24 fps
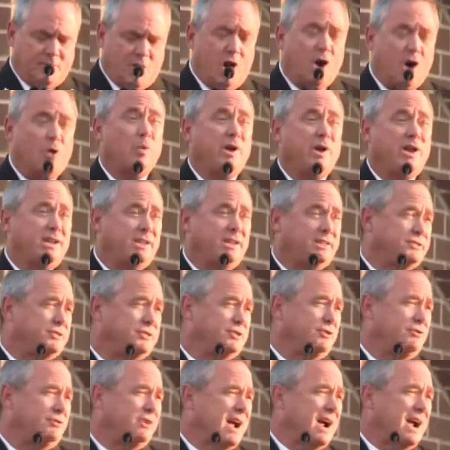Are we
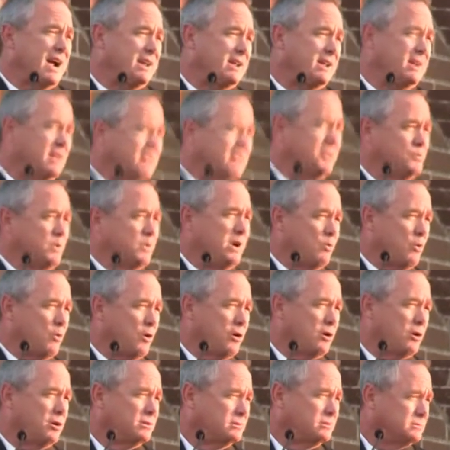as united as we
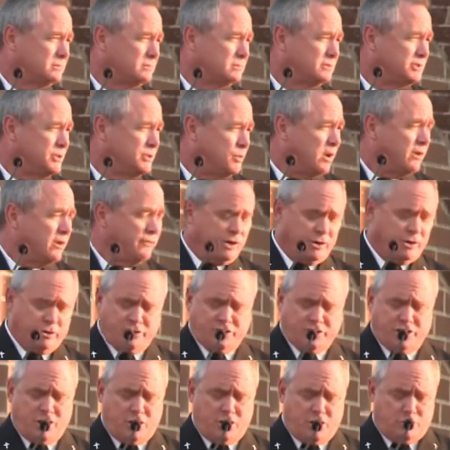were 12
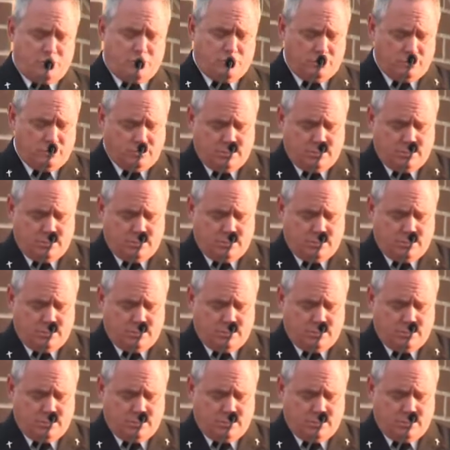years ago?